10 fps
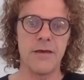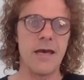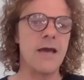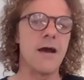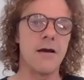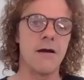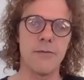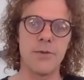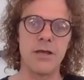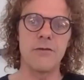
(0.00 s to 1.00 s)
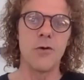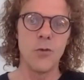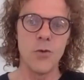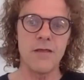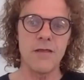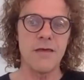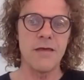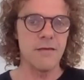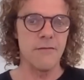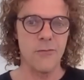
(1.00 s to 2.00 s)
A high heartbeat always
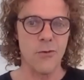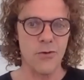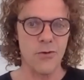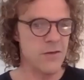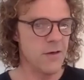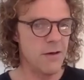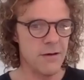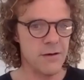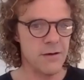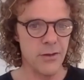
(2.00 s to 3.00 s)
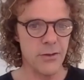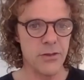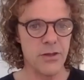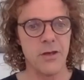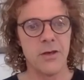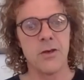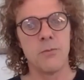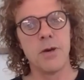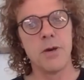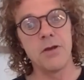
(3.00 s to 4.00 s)
is, of course, unhealthy,
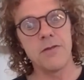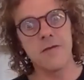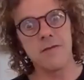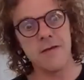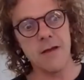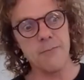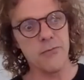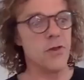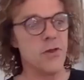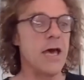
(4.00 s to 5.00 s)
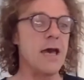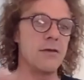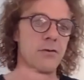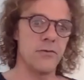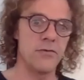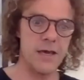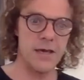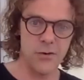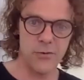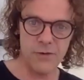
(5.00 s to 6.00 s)
but because it's temporal and you
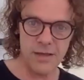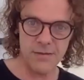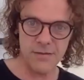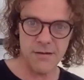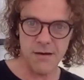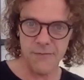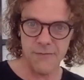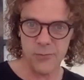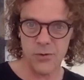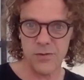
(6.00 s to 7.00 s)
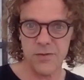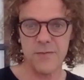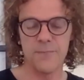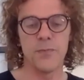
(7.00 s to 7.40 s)
take your rest afterwards,